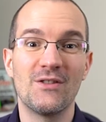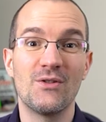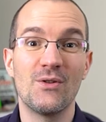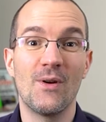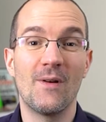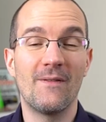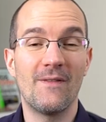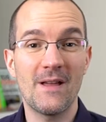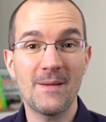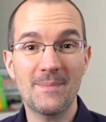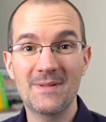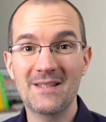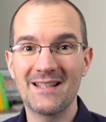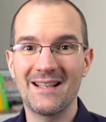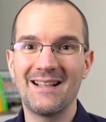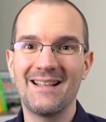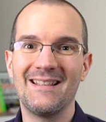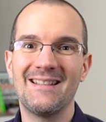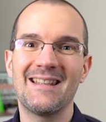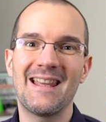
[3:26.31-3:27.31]
to your
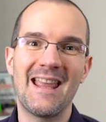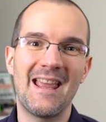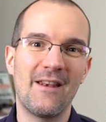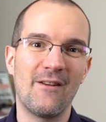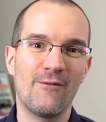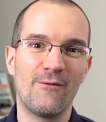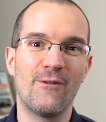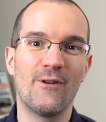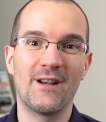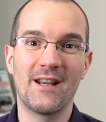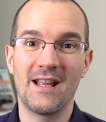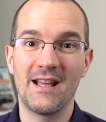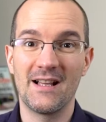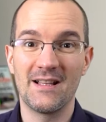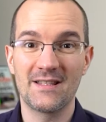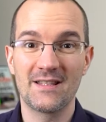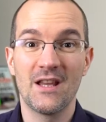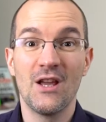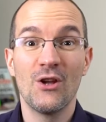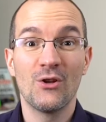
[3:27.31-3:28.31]
website and
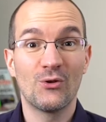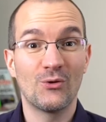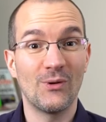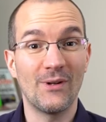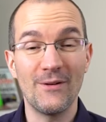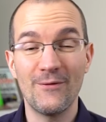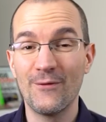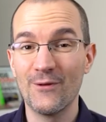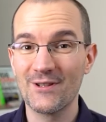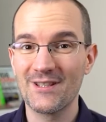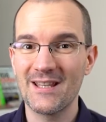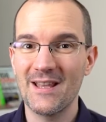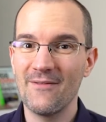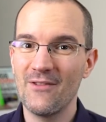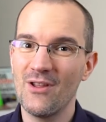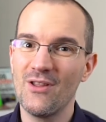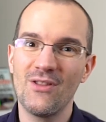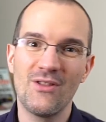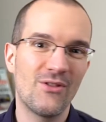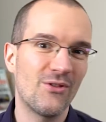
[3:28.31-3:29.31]
funnels
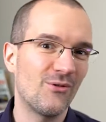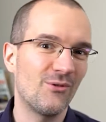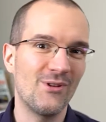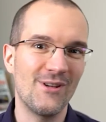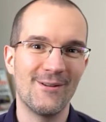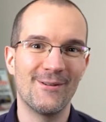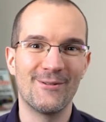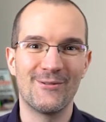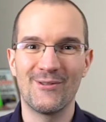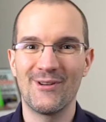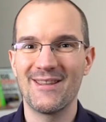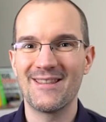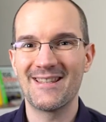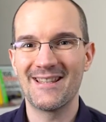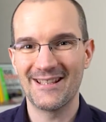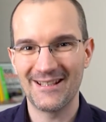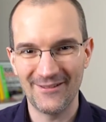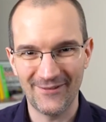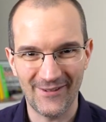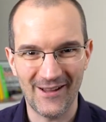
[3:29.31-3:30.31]
24/7,
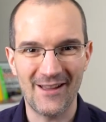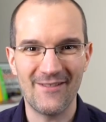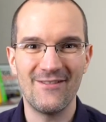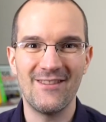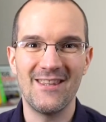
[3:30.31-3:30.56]
365